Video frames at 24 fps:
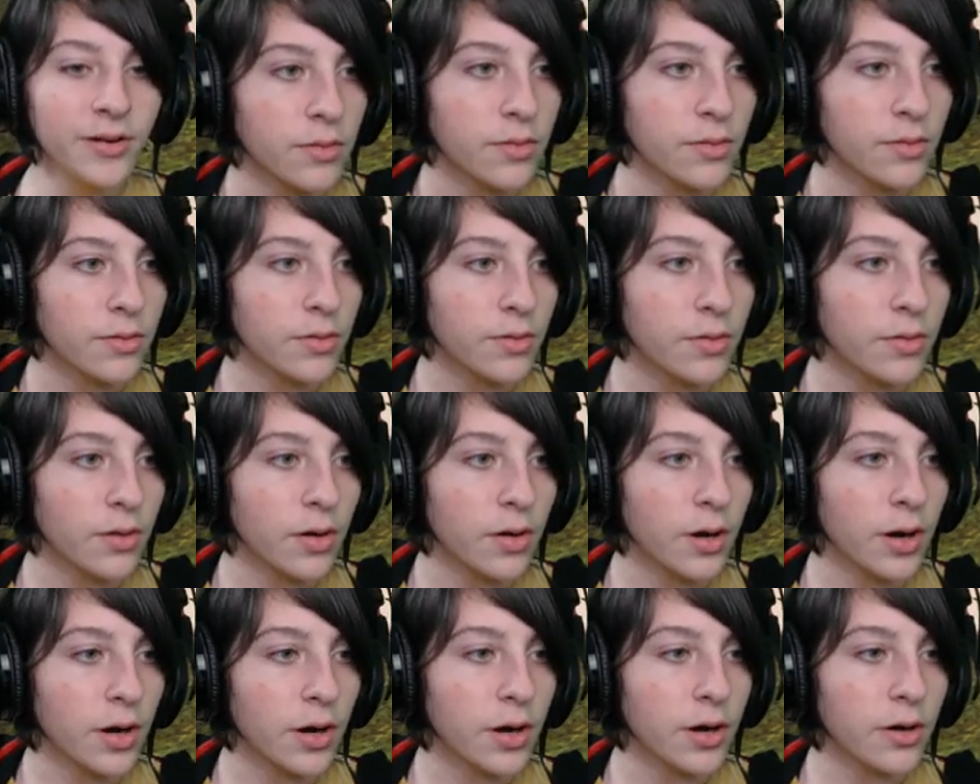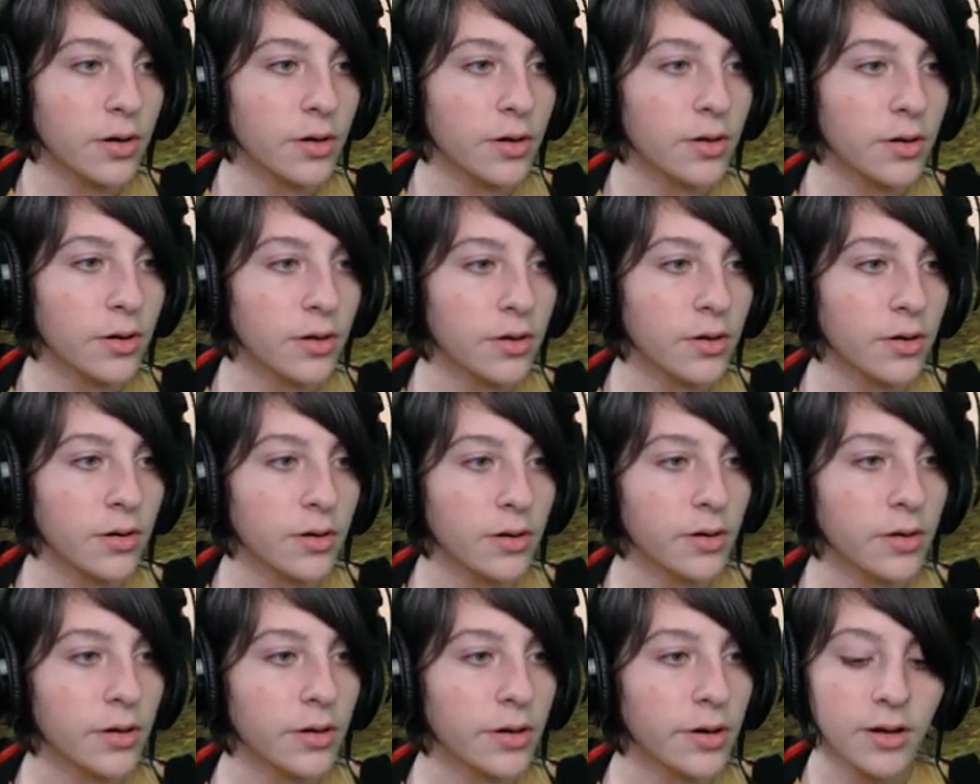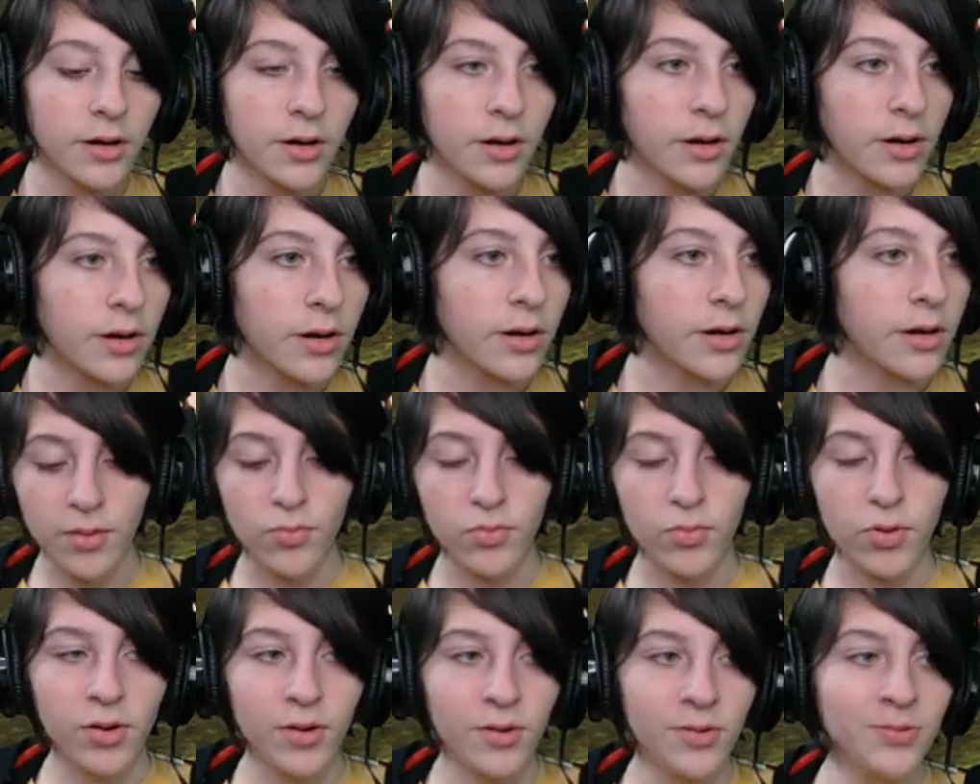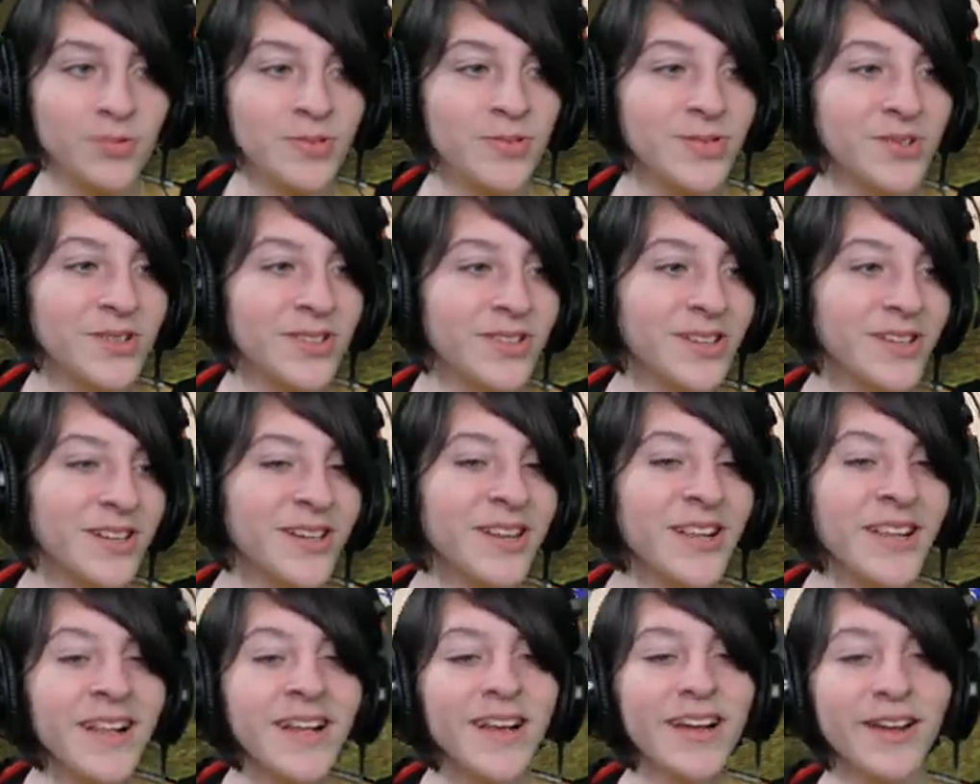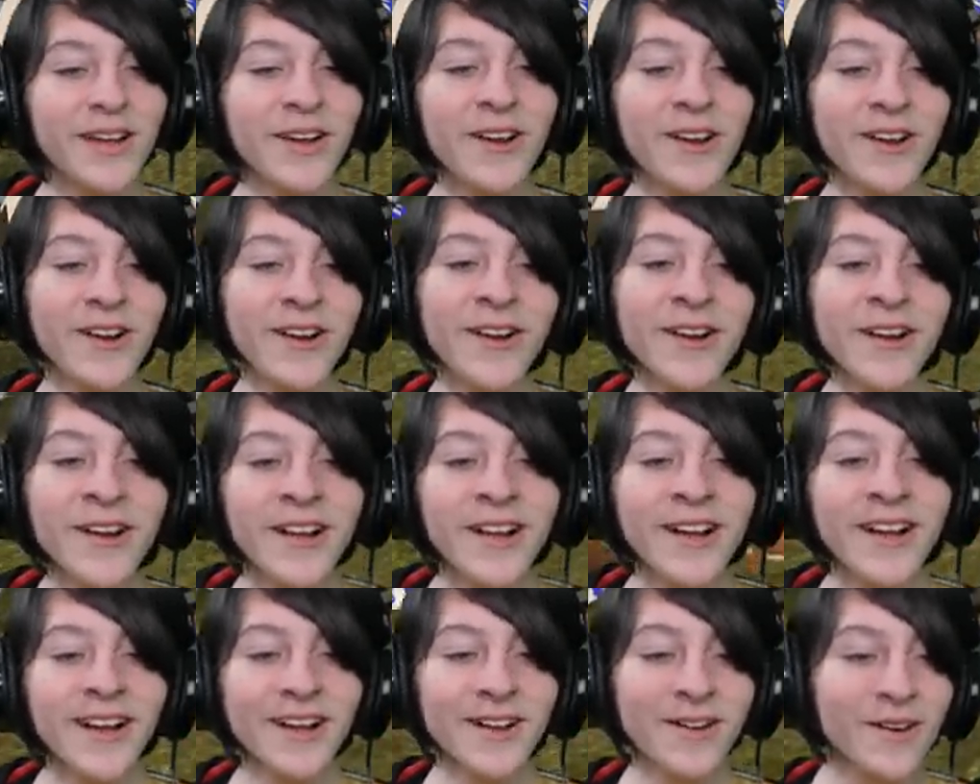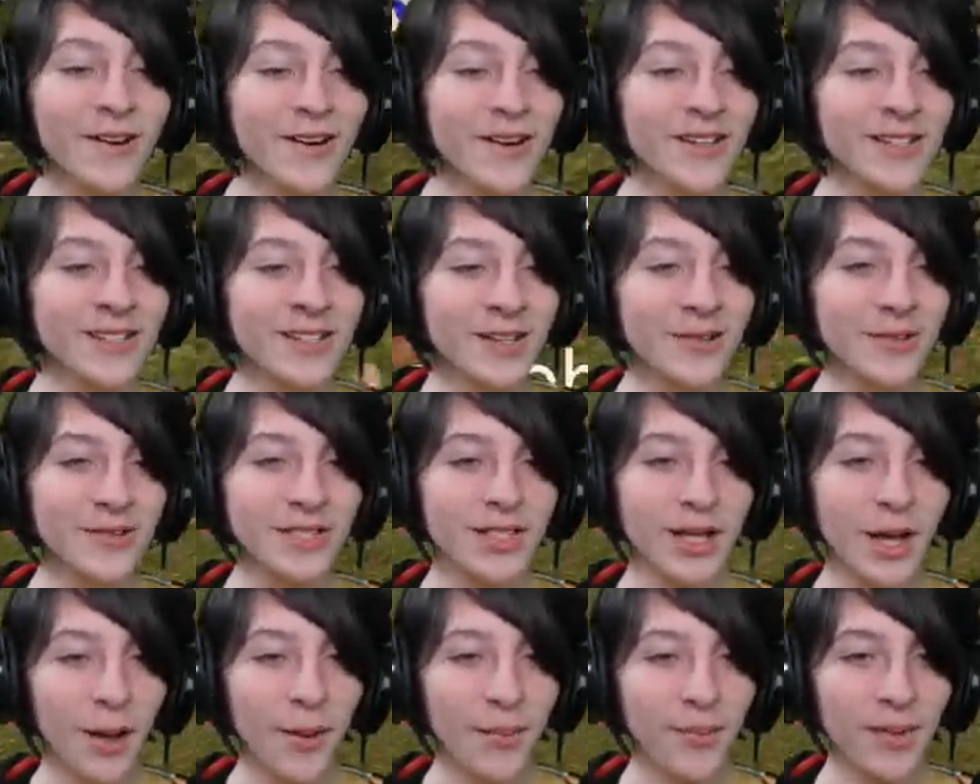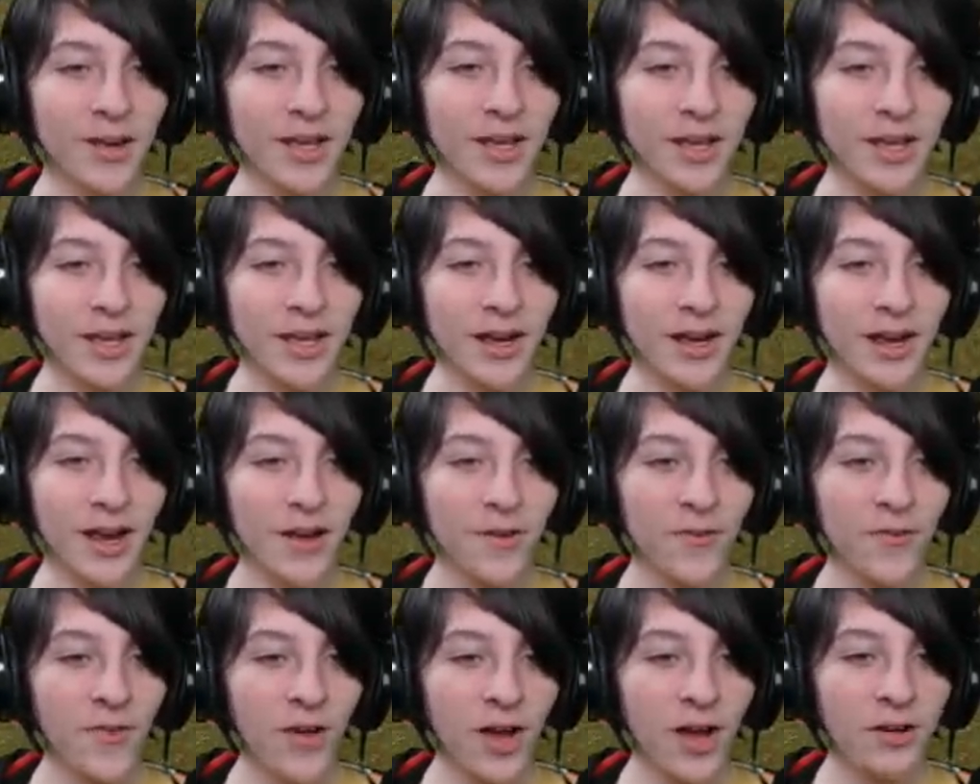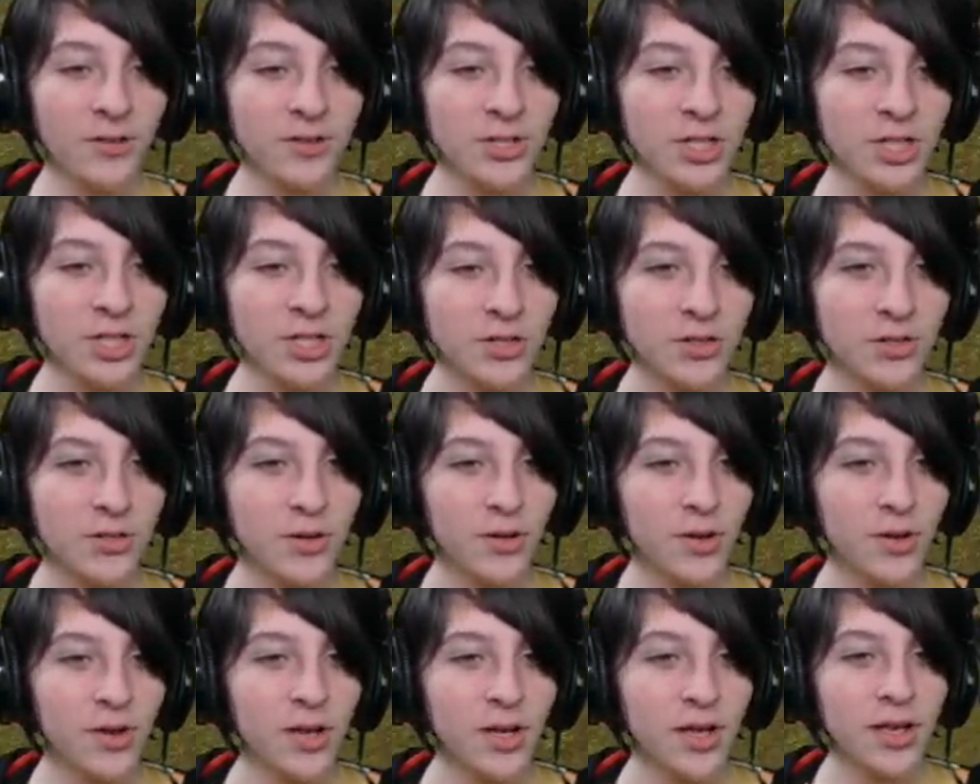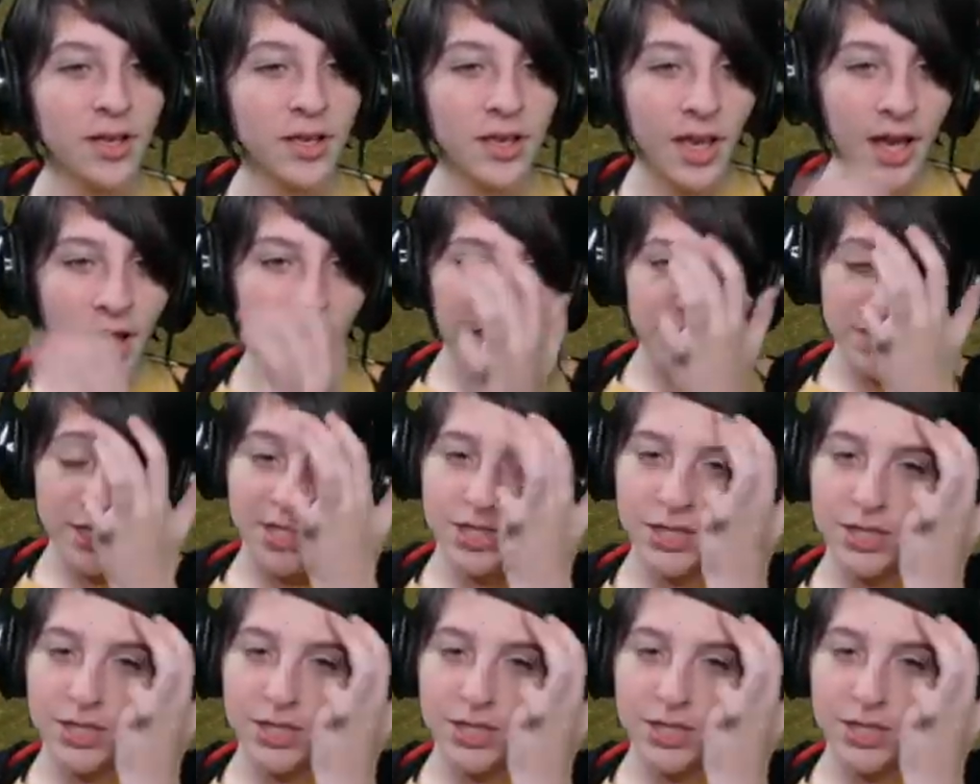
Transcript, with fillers: Roar. Arr. I don't understand what's happening here. I found you. Yes.